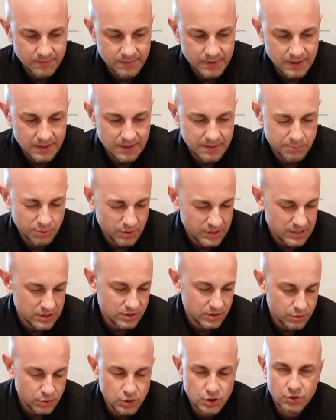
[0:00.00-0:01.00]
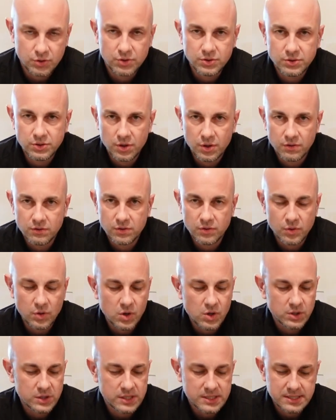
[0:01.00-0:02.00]
neutral
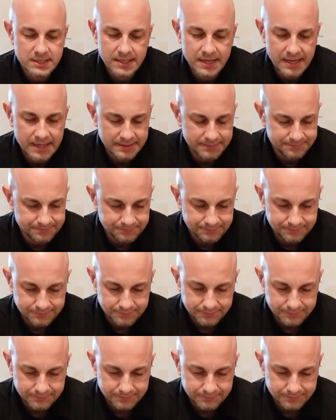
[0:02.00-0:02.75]
overall. It's not,